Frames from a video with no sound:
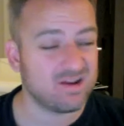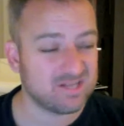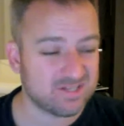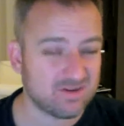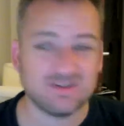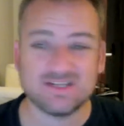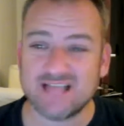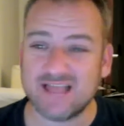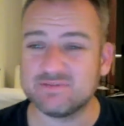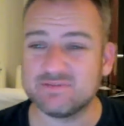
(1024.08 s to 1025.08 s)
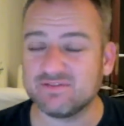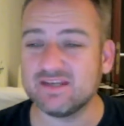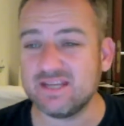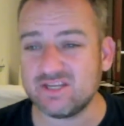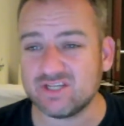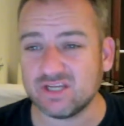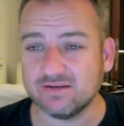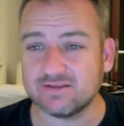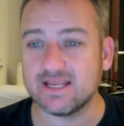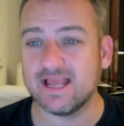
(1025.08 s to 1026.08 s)
certain types of
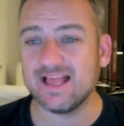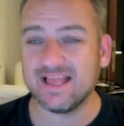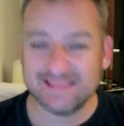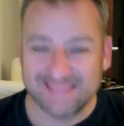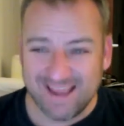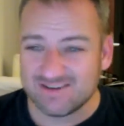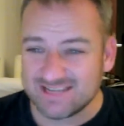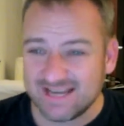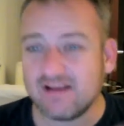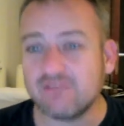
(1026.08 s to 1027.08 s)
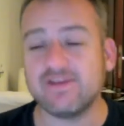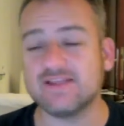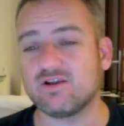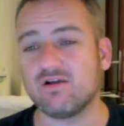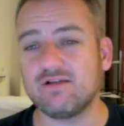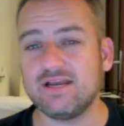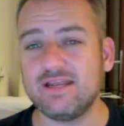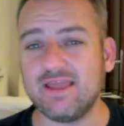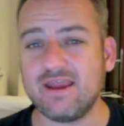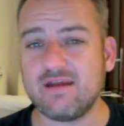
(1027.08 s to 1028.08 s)
conditions? There's an interface already
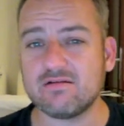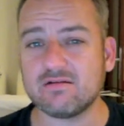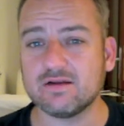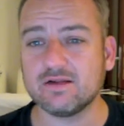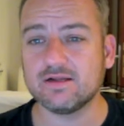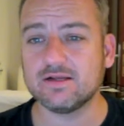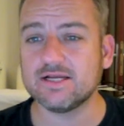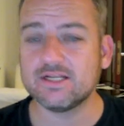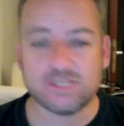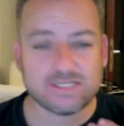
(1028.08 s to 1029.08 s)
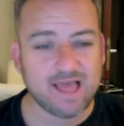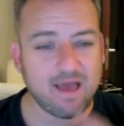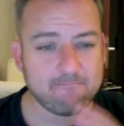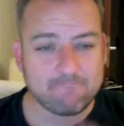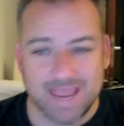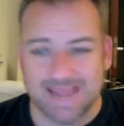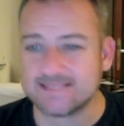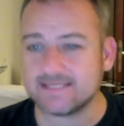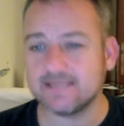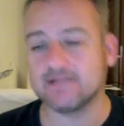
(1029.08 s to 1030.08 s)
there. Just
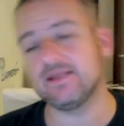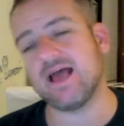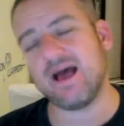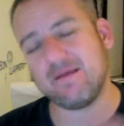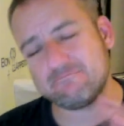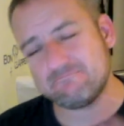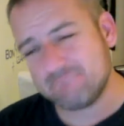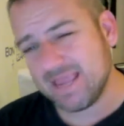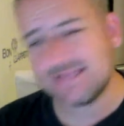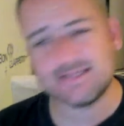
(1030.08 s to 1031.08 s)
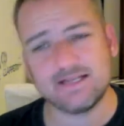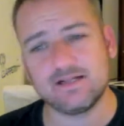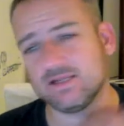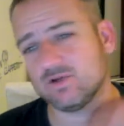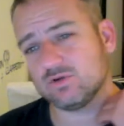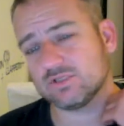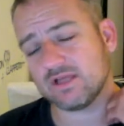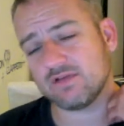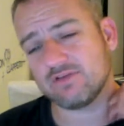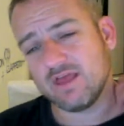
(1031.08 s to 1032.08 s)
amazingly, amazingly cool
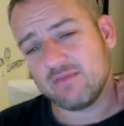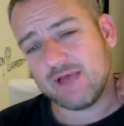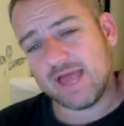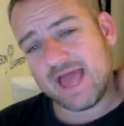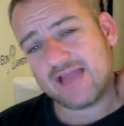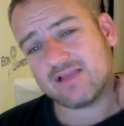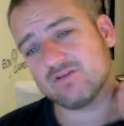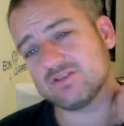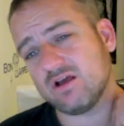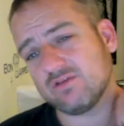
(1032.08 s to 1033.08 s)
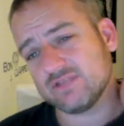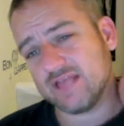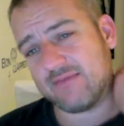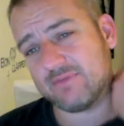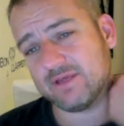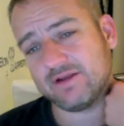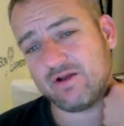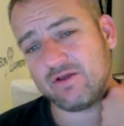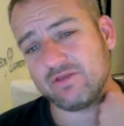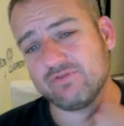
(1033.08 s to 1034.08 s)
stuff. My hat goes off to Emma and
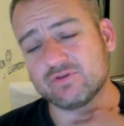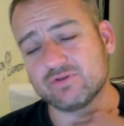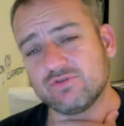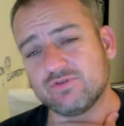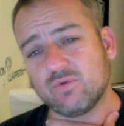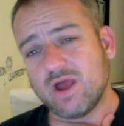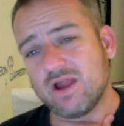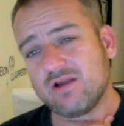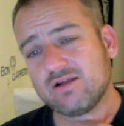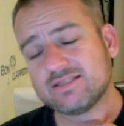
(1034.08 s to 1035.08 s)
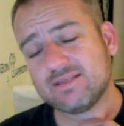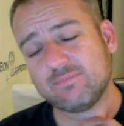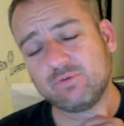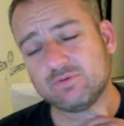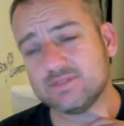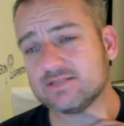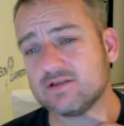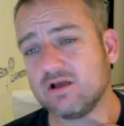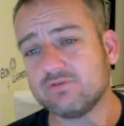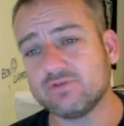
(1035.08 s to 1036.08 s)
all the folks over at YRS that pulled this off.